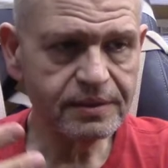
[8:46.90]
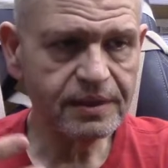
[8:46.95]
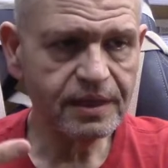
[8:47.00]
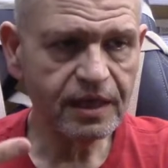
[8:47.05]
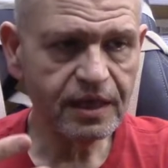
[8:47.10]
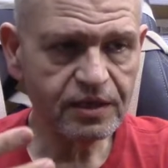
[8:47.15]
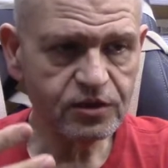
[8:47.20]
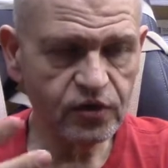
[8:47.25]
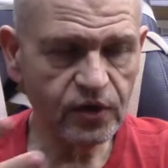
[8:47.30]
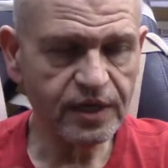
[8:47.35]

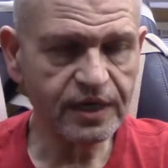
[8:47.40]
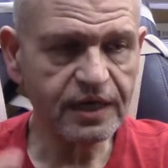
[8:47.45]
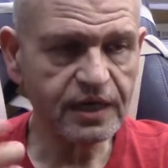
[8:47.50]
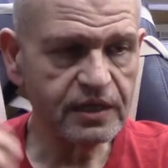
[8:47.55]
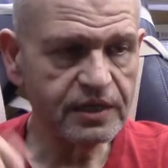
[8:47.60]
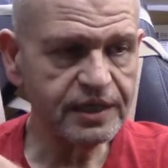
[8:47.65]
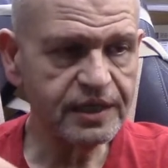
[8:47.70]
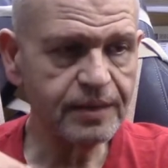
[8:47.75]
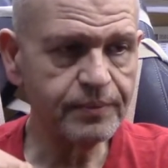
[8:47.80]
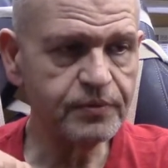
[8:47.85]
trying to
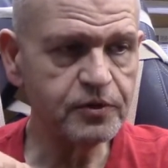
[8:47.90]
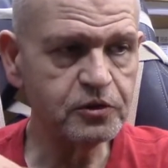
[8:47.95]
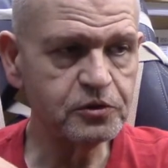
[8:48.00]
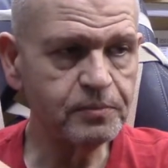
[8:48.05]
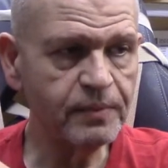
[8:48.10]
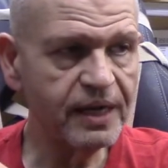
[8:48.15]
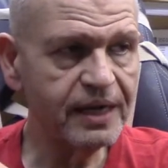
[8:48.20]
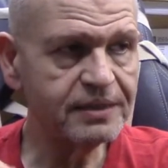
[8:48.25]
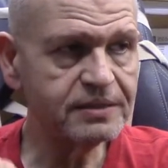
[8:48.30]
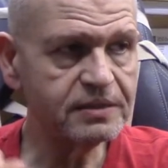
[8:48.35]
clean up those
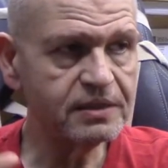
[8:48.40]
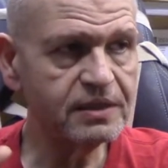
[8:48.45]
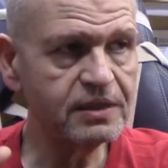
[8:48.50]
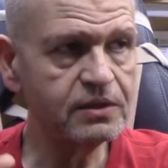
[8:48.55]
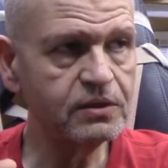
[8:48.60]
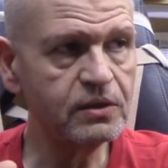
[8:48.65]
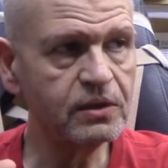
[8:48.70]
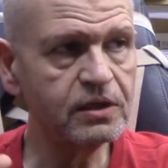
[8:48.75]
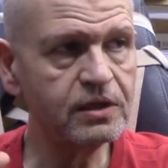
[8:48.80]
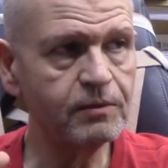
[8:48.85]
mats that I
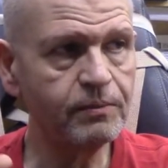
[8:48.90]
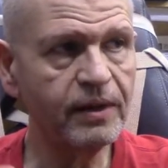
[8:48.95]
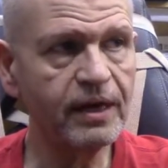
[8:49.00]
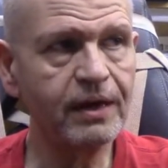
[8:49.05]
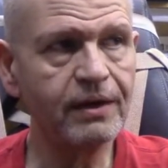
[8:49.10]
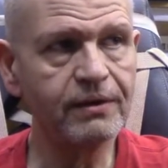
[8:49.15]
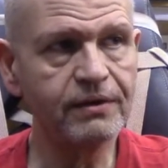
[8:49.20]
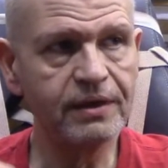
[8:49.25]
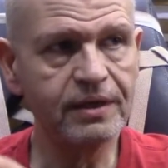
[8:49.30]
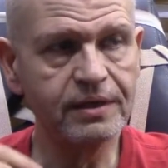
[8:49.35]
talked
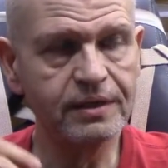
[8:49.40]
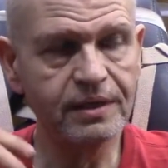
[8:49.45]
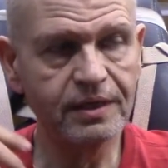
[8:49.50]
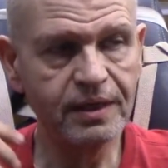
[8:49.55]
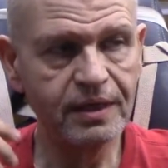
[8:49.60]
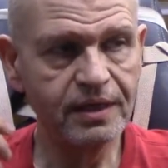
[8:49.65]
about and